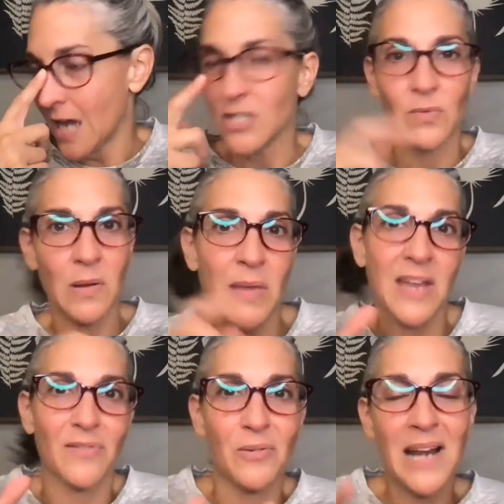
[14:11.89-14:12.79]
just want to make
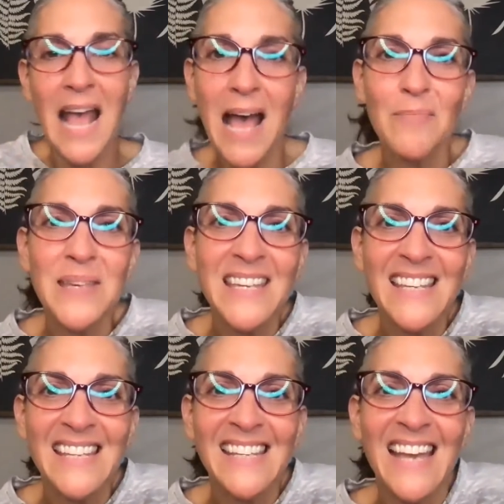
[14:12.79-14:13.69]
everyone
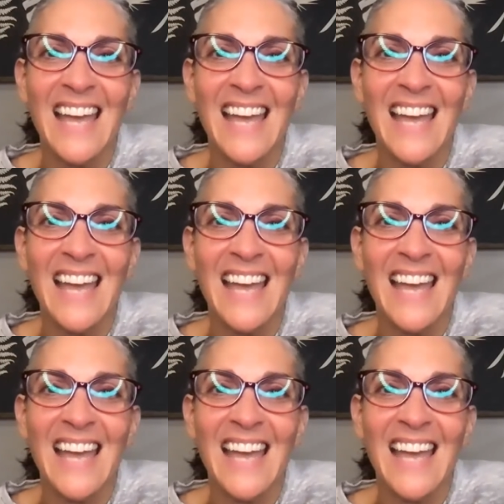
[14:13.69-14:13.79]
happy